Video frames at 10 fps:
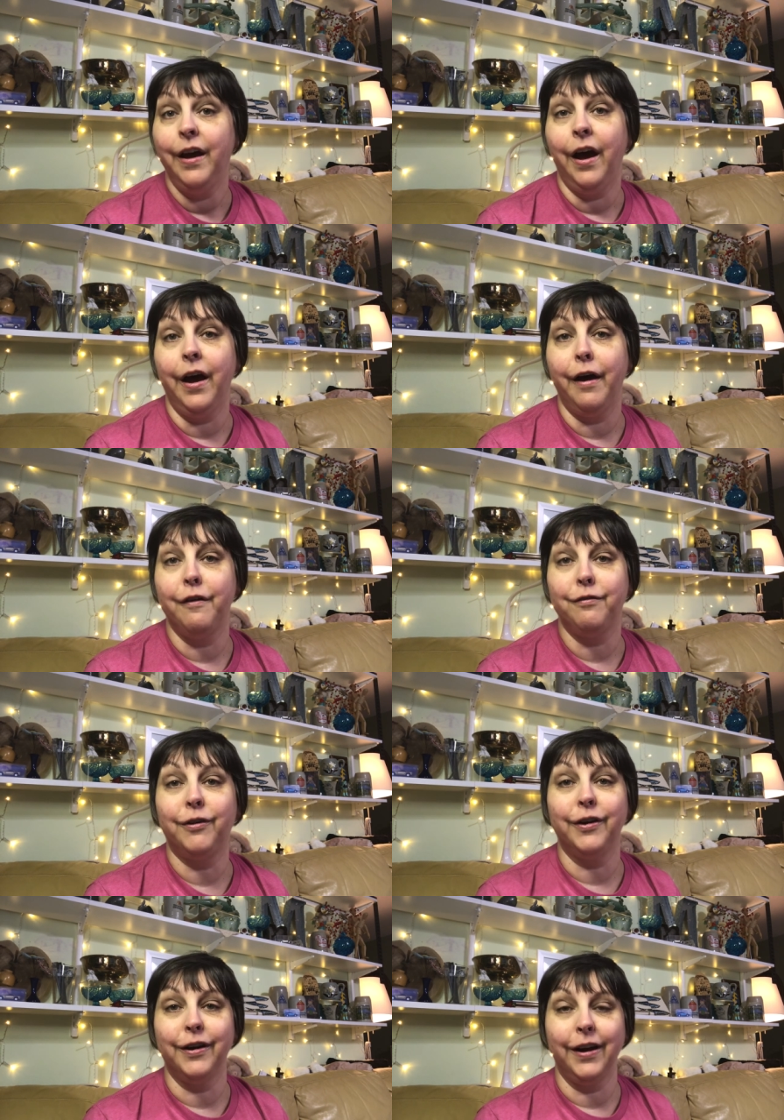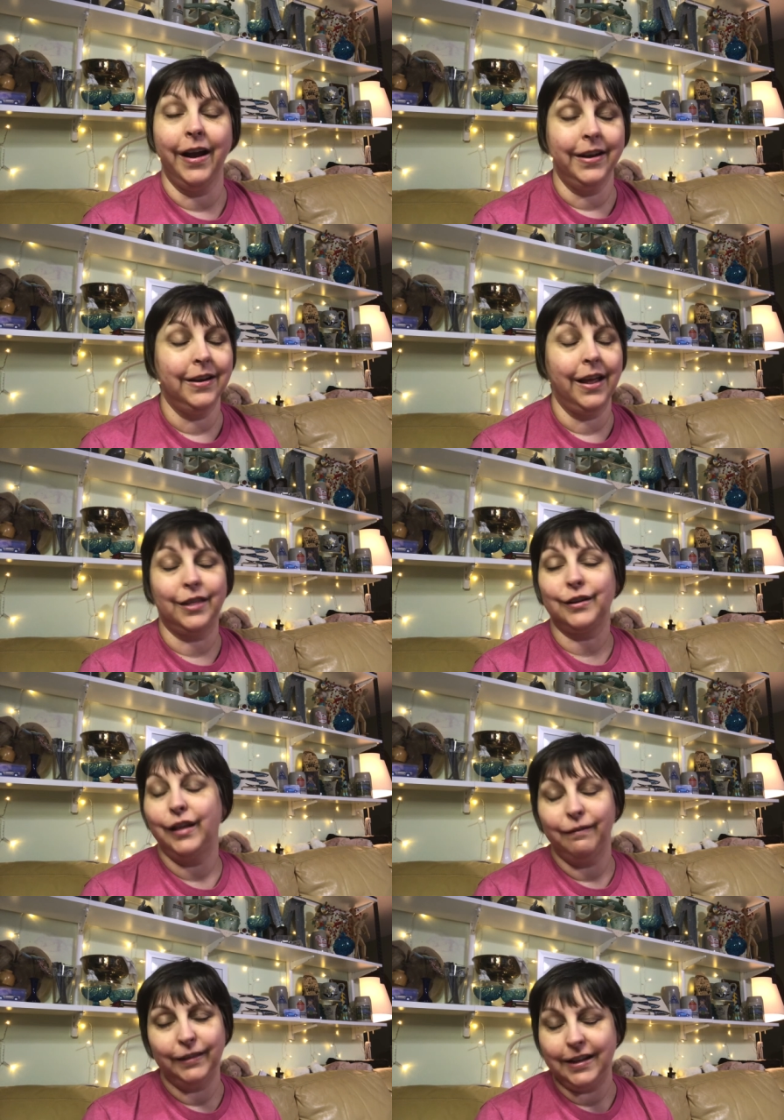uh, for another
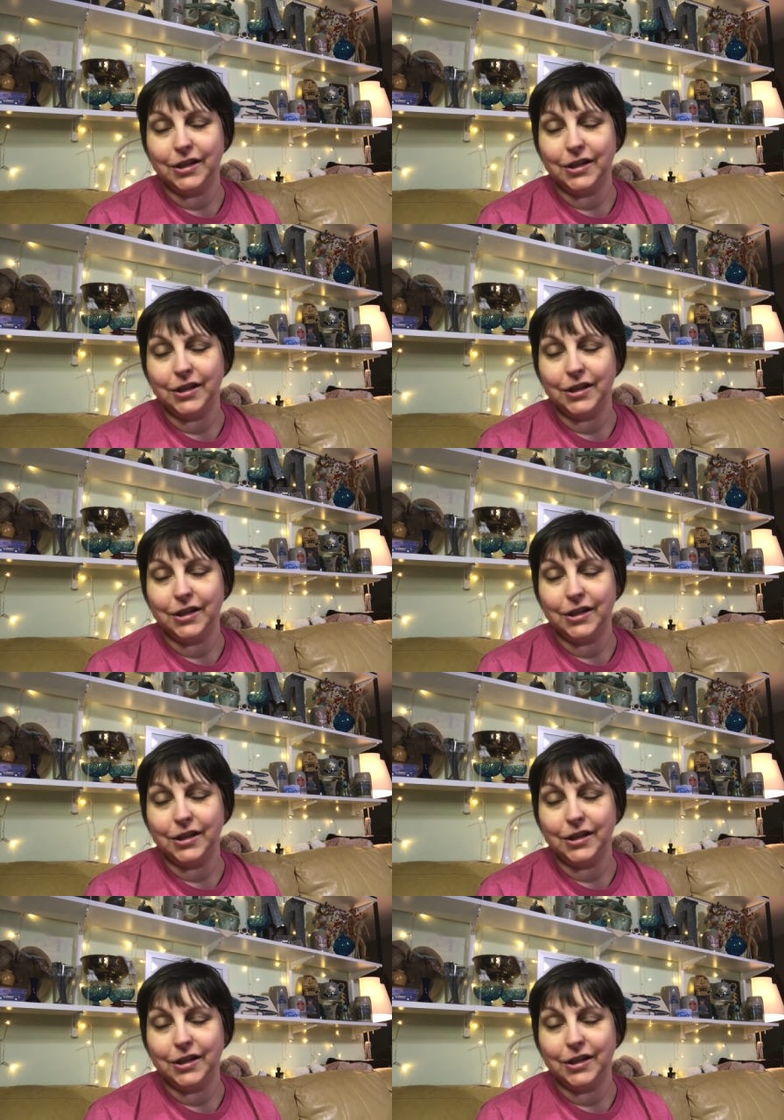lovely